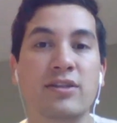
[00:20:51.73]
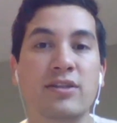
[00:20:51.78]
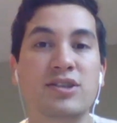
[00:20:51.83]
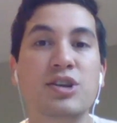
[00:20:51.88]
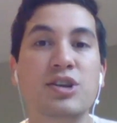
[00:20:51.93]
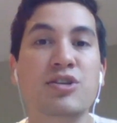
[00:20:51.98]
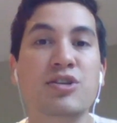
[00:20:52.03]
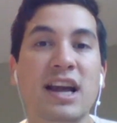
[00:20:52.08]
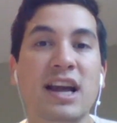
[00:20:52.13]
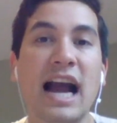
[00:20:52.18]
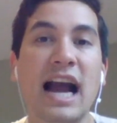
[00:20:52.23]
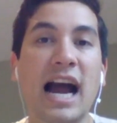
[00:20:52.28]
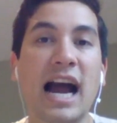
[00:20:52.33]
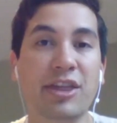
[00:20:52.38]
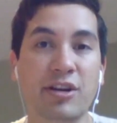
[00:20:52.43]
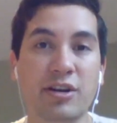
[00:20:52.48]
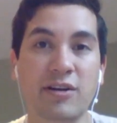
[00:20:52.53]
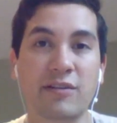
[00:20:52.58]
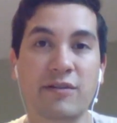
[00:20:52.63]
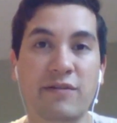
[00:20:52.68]
Do you think
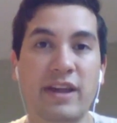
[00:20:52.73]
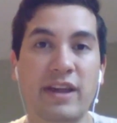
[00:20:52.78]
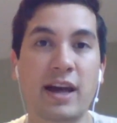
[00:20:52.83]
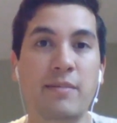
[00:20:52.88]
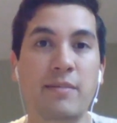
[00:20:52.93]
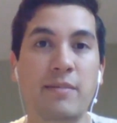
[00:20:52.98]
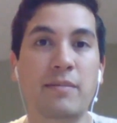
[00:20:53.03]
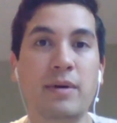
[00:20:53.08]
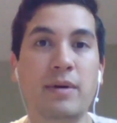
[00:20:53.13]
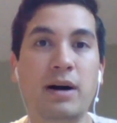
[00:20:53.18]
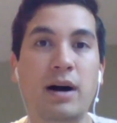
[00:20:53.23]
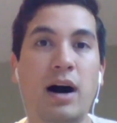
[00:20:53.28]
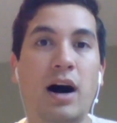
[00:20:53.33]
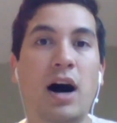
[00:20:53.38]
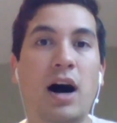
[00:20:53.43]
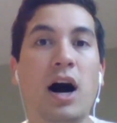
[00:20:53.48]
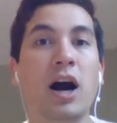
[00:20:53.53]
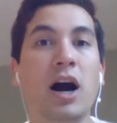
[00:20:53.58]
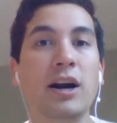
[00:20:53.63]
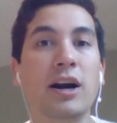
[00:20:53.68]
either of them
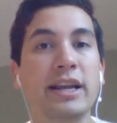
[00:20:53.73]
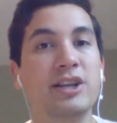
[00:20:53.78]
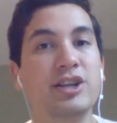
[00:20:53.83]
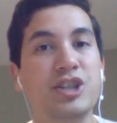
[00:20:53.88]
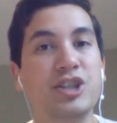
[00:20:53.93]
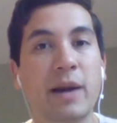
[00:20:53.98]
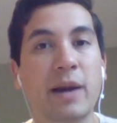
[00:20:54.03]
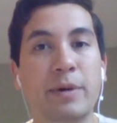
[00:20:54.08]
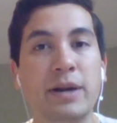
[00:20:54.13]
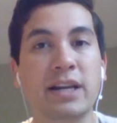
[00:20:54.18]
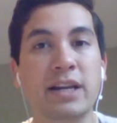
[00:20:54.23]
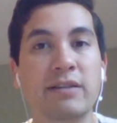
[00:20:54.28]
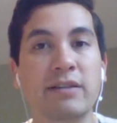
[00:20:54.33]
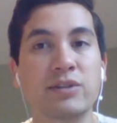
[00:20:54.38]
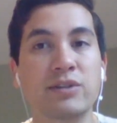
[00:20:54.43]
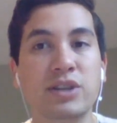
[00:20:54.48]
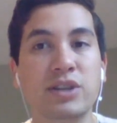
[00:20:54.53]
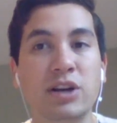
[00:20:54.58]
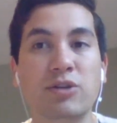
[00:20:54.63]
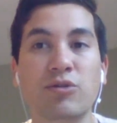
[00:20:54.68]
are in jeopardy of
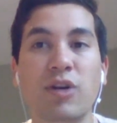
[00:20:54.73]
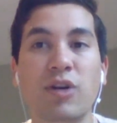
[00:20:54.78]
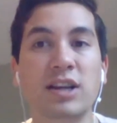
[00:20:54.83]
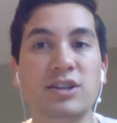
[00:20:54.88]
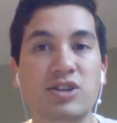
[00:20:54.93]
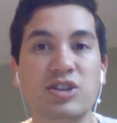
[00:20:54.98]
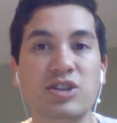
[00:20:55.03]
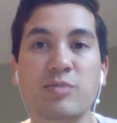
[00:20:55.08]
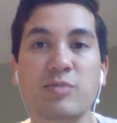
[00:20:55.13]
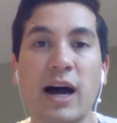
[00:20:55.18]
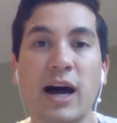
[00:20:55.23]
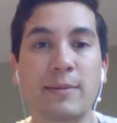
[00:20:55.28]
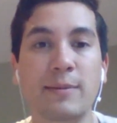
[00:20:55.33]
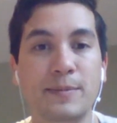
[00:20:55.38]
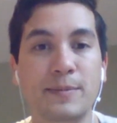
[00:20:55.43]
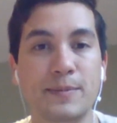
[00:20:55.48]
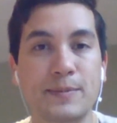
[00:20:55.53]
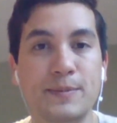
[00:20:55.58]
losing a roster spot?